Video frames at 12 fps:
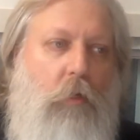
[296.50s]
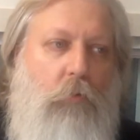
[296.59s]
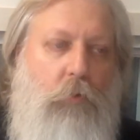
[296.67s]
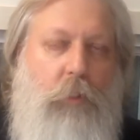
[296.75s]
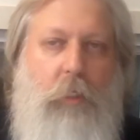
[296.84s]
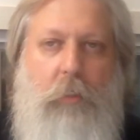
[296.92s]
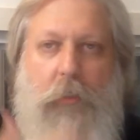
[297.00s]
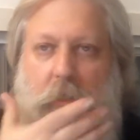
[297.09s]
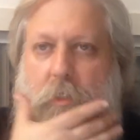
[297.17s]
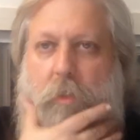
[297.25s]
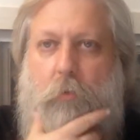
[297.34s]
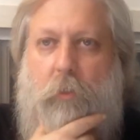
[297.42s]
was that this
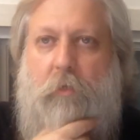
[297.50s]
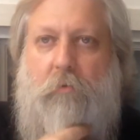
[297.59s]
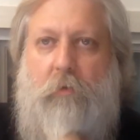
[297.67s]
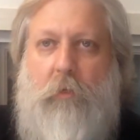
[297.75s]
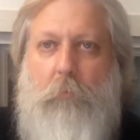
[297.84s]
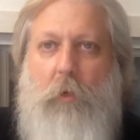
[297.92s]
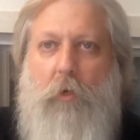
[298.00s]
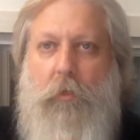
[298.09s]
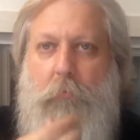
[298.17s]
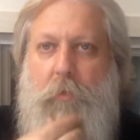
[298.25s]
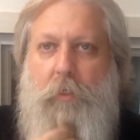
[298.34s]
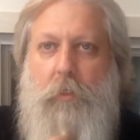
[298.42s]
is a really thick part of
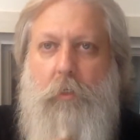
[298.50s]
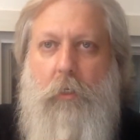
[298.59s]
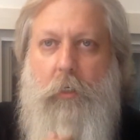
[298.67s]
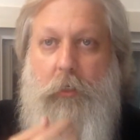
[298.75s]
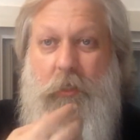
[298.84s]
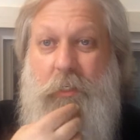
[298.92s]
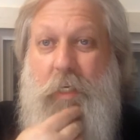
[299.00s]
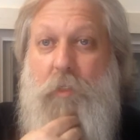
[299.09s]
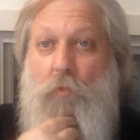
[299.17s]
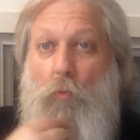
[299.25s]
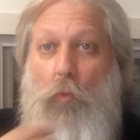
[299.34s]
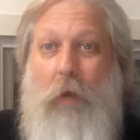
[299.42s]
the beard and it
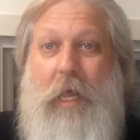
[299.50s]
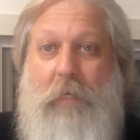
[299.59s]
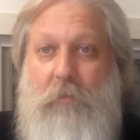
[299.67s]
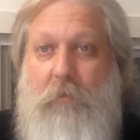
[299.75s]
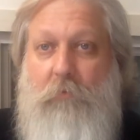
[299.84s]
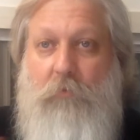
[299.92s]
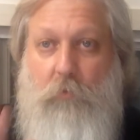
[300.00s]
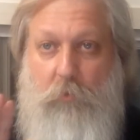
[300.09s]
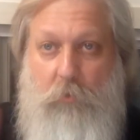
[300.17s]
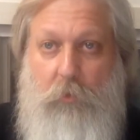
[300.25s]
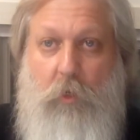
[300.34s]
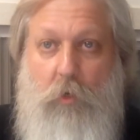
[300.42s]
stays wet for a
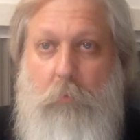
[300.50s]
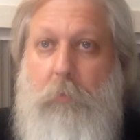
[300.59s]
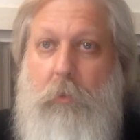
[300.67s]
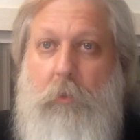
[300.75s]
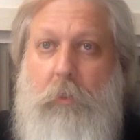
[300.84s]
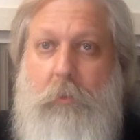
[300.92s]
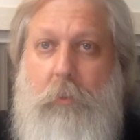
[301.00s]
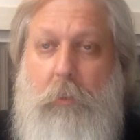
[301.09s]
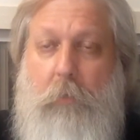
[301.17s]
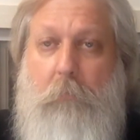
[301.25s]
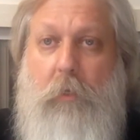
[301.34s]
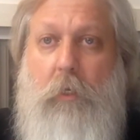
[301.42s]
long period of
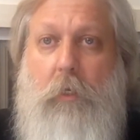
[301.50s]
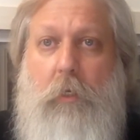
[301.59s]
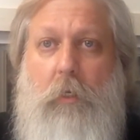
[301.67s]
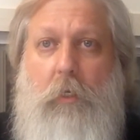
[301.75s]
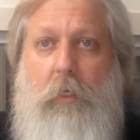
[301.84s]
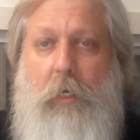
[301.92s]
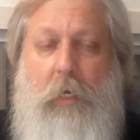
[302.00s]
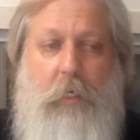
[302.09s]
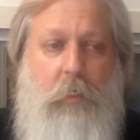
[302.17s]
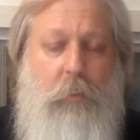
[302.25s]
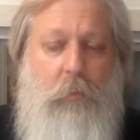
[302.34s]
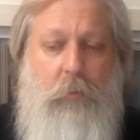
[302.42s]
time.
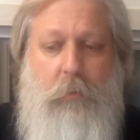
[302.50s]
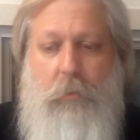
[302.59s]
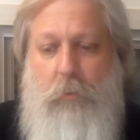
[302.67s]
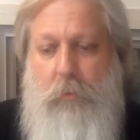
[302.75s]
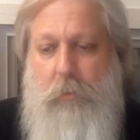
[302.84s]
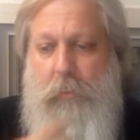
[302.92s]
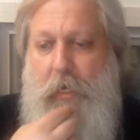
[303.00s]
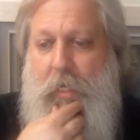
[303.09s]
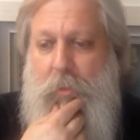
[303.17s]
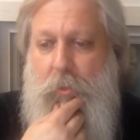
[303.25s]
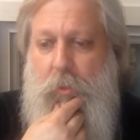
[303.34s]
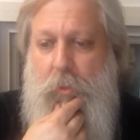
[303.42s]
And
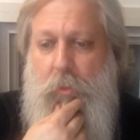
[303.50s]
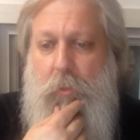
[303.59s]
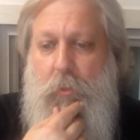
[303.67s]
that